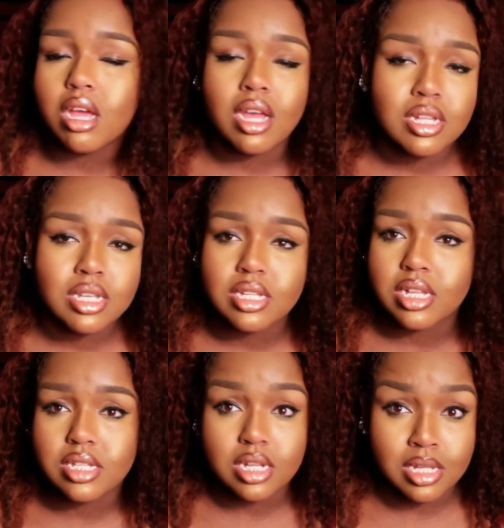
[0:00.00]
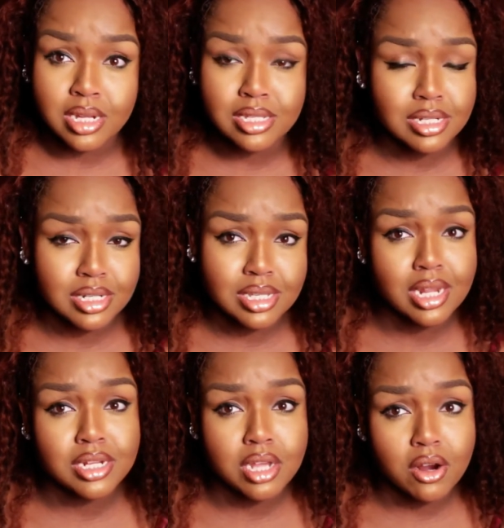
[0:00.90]
I can take that to the cleaners and just
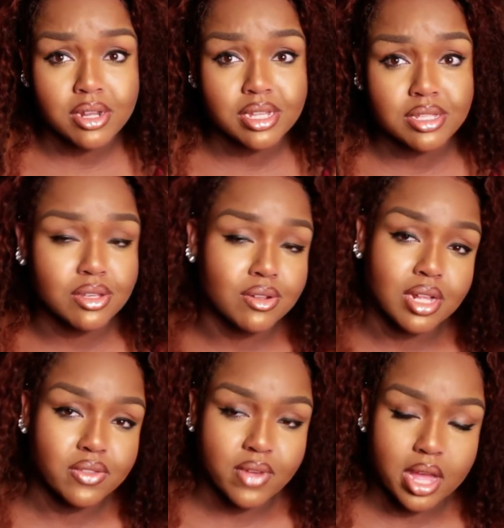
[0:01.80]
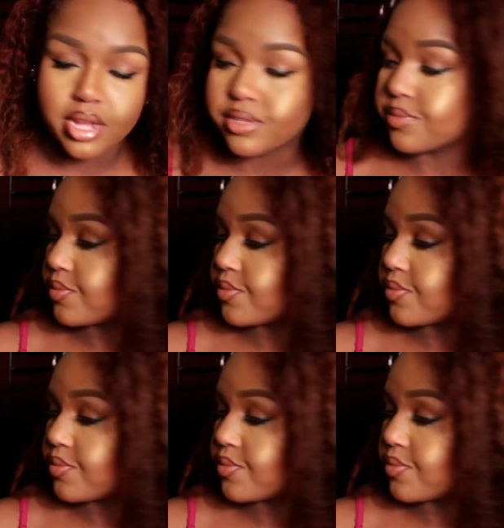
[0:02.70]
get it darted so that's fine